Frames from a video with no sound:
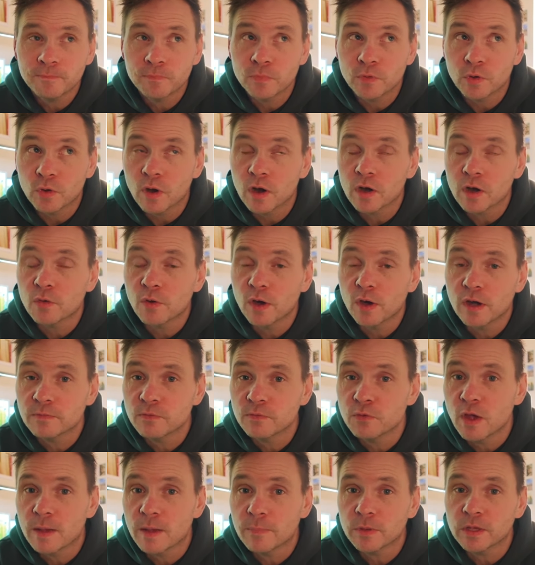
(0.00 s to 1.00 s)
There are quite a
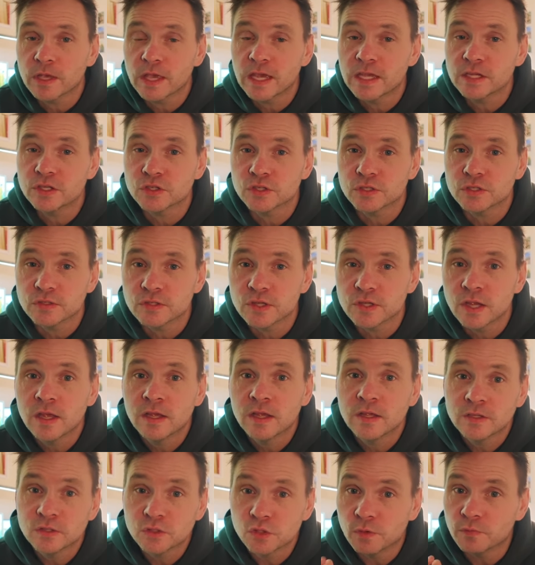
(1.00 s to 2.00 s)
few applications,
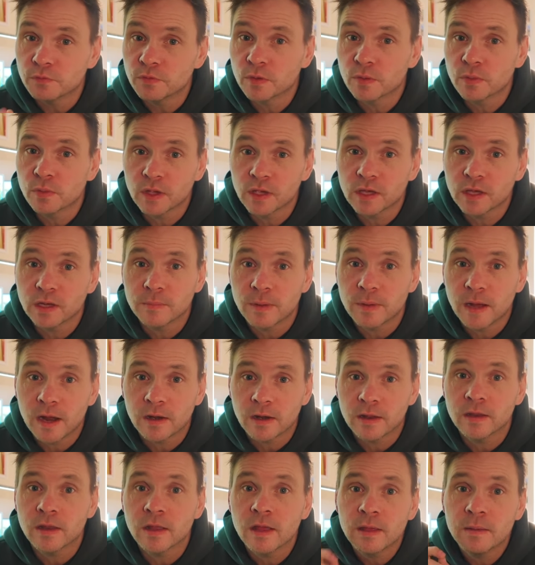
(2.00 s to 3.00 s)
so if you're thinking about
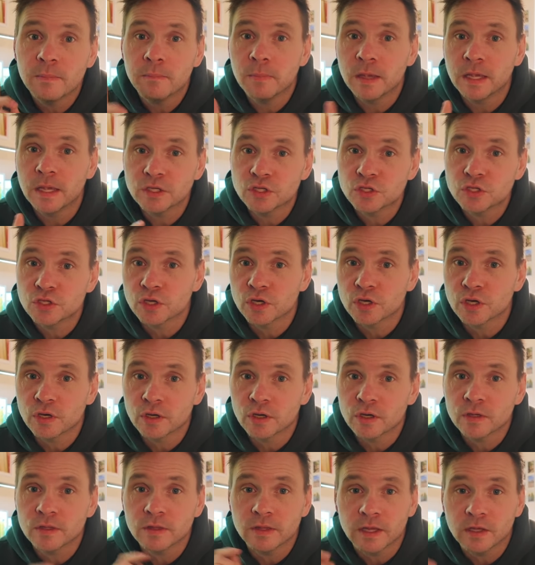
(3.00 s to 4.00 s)
it, make
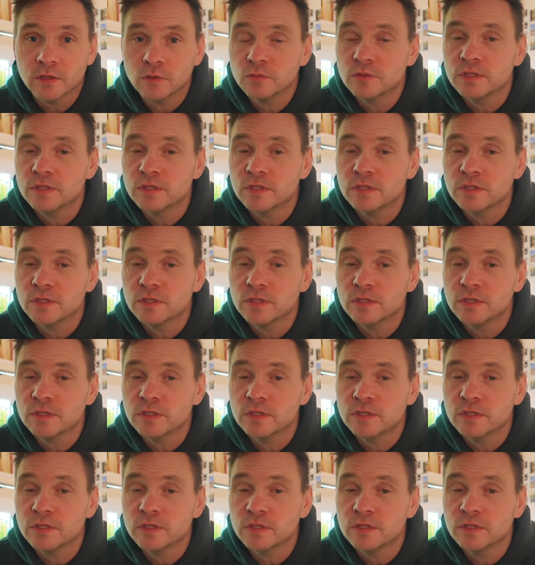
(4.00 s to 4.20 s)
sure that you